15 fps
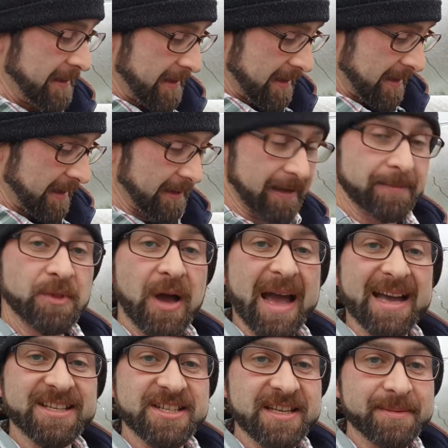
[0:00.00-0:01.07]
I'm not
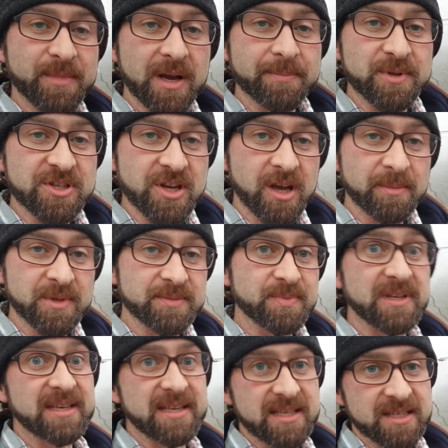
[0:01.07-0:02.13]
actually in my pyjamas,
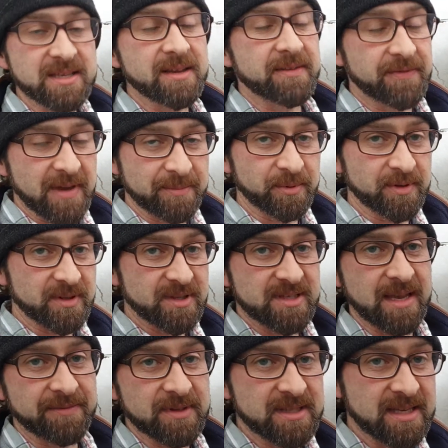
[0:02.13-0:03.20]
but it is February the
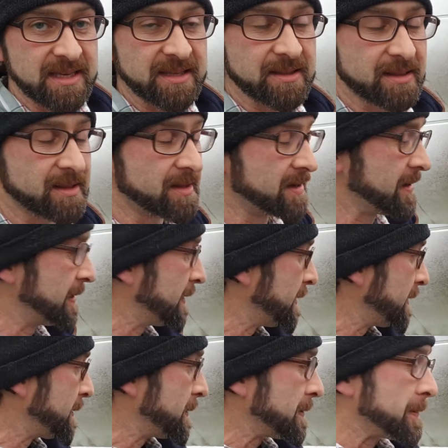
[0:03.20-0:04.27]
17th.
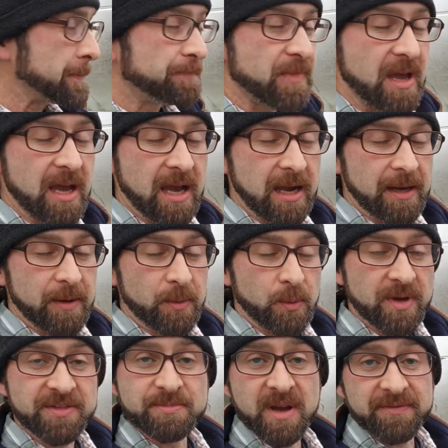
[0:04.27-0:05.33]

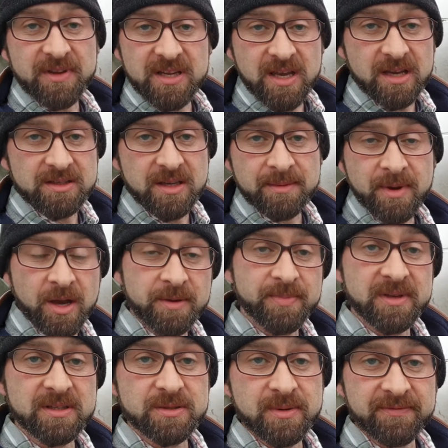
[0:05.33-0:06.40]
With my videos, I'm
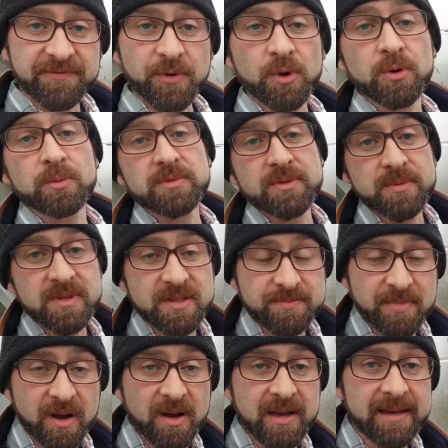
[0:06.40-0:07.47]
hoping to inform, to
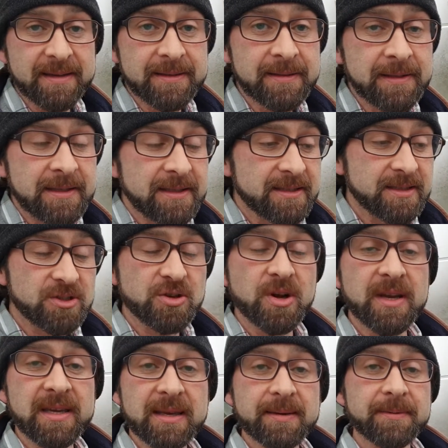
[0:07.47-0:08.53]
inspire, to
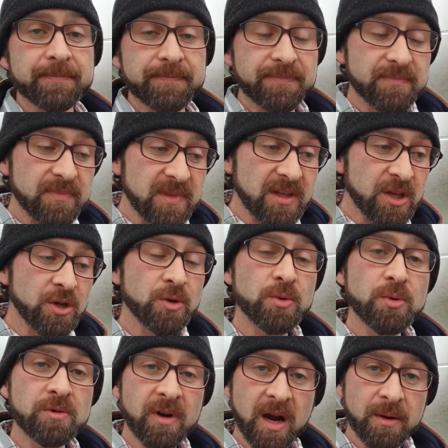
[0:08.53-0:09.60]
try and get
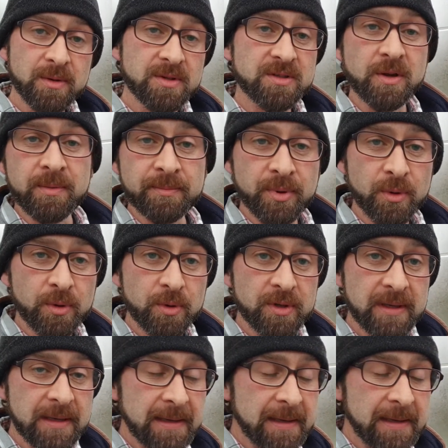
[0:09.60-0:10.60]
new growers on board.